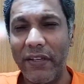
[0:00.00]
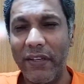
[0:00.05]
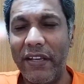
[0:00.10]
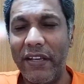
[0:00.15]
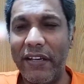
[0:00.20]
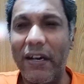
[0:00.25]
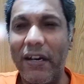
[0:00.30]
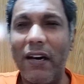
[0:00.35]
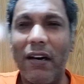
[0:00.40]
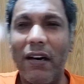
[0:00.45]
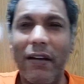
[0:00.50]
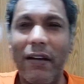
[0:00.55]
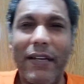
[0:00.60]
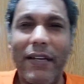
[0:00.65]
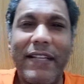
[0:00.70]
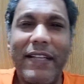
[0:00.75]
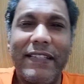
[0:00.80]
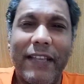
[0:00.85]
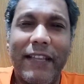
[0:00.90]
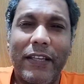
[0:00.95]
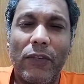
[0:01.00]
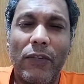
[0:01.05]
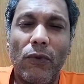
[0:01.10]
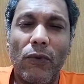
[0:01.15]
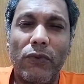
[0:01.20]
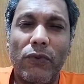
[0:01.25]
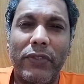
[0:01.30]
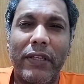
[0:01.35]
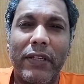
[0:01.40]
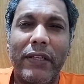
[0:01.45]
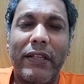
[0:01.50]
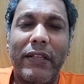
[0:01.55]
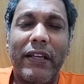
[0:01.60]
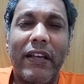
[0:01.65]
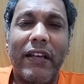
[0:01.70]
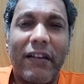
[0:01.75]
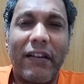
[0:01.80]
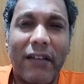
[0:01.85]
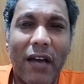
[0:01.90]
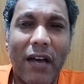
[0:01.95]
Iran is accusing
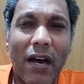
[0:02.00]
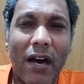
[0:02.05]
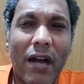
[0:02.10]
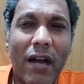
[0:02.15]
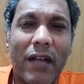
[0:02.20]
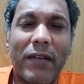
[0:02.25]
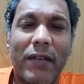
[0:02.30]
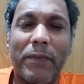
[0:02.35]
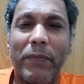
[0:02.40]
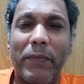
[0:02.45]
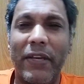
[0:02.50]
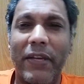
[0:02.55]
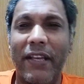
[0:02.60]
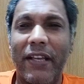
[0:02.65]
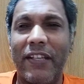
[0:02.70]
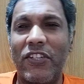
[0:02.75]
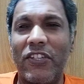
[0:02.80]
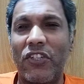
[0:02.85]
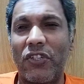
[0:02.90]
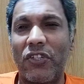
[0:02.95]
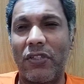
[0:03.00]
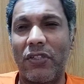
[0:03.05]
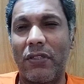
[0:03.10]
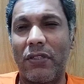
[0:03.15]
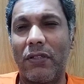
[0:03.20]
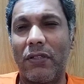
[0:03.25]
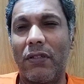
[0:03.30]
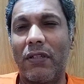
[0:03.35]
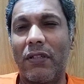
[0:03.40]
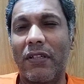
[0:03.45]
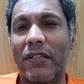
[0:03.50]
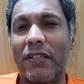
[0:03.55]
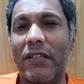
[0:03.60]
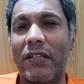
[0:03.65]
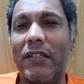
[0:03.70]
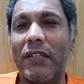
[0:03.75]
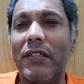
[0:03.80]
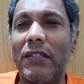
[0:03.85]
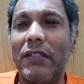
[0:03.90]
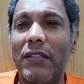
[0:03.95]
Iraq-based
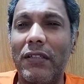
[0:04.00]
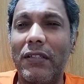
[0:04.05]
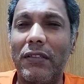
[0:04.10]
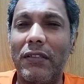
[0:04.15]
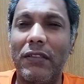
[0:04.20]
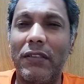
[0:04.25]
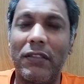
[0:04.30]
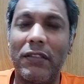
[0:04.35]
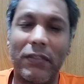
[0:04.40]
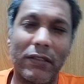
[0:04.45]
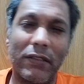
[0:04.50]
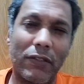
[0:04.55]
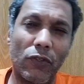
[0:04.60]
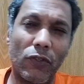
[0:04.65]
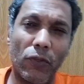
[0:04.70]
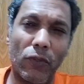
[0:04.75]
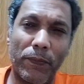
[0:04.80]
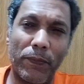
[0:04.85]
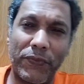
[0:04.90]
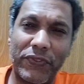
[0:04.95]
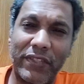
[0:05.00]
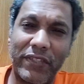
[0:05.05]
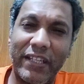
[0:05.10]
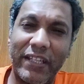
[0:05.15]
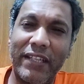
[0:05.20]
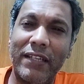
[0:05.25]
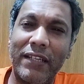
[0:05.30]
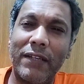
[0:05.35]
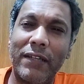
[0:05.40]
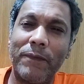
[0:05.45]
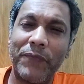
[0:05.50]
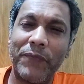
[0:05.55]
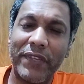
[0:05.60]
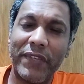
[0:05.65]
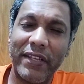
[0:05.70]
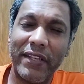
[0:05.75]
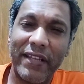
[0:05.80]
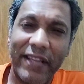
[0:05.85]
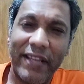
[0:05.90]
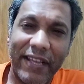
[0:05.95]
Kurd groups in
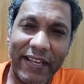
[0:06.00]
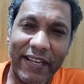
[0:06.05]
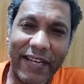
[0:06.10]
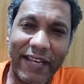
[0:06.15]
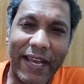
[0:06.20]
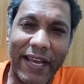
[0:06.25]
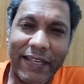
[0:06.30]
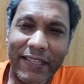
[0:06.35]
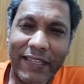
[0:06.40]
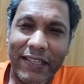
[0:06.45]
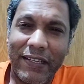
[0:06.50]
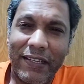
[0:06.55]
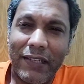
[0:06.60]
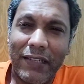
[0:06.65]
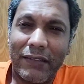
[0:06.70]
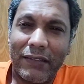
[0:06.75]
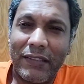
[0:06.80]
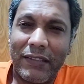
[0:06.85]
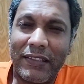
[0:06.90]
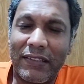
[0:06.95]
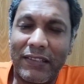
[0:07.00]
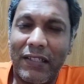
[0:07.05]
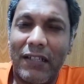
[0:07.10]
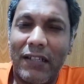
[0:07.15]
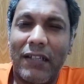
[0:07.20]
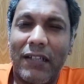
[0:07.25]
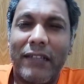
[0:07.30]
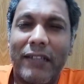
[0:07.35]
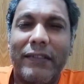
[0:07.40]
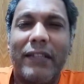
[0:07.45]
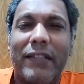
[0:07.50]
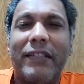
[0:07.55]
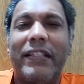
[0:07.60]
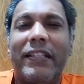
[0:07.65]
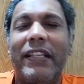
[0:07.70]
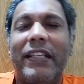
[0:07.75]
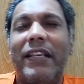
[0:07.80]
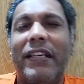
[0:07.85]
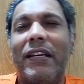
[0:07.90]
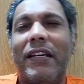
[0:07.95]
Iraqi Kurdistan that
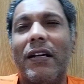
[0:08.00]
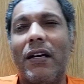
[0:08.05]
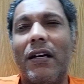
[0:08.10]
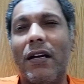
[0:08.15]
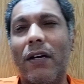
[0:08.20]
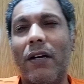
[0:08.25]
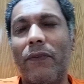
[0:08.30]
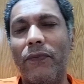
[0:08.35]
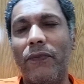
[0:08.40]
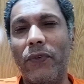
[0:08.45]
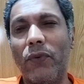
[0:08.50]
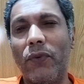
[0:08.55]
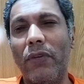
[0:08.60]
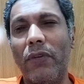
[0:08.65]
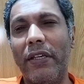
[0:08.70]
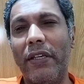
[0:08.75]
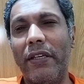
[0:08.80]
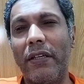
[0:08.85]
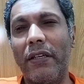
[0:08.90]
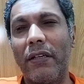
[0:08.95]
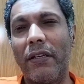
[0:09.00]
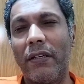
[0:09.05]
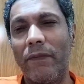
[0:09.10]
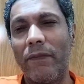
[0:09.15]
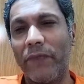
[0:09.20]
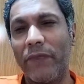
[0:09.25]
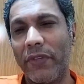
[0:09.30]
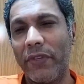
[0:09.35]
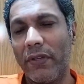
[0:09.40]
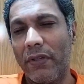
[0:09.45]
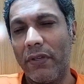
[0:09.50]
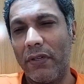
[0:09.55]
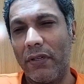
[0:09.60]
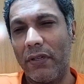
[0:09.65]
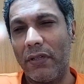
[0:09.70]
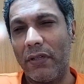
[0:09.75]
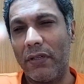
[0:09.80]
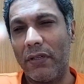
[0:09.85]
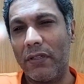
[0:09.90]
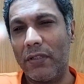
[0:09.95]
they are fueling
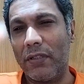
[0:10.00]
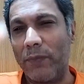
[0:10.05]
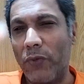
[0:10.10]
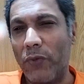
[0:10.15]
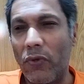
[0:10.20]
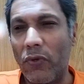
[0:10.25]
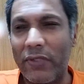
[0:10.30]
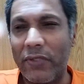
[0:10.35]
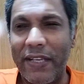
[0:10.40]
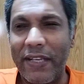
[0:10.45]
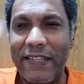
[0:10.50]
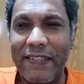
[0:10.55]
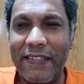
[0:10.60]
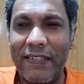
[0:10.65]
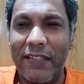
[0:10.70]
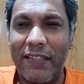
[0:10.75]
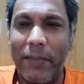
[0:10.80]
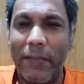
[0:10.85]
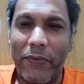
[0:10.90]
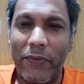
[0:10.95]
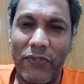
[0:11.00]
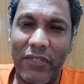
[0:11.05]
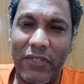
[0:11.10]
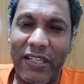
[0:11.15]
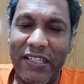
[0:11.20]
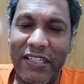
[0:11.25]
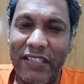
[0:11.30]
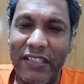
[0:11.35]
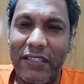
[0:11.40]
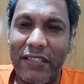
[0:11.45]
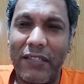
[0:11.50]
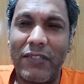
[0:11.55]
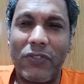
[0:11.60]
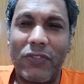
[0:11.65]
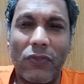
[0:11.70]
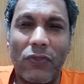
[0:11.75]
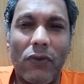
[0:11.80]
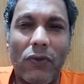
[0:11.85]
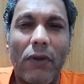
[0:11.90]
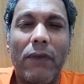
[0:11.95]
protests,
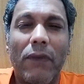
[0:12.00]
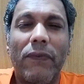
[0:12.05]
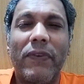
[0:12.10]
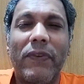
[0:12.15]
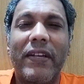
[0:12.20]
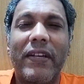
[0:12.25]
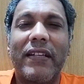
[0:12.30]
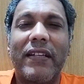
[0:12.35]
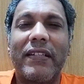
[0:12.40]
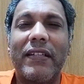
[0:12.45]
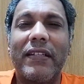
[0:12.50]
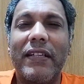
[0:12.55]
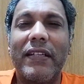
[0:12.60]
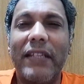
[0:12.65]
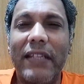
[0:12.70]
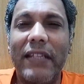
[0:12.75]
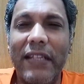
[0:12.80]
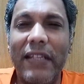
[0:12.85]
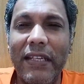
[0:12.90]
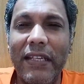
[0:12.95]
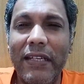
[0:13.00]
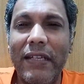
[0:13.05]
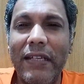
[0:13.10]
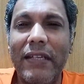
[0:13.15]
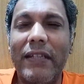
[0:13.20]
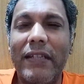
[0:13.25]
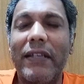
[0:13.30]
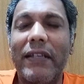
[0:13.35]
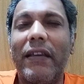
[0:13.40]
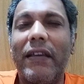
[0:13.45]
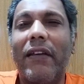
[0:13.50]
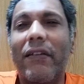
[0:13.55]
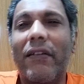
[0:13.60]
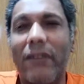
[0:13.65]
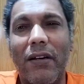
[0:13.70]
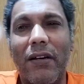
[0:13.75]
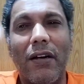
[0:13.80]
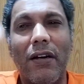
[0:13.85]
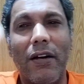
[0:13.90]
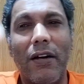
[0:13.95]
demonstrations, conflict in
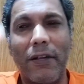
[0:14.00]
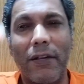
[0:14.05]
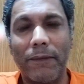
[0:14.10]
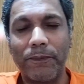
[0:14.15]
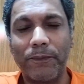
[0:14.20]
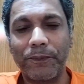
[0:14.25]
Iran.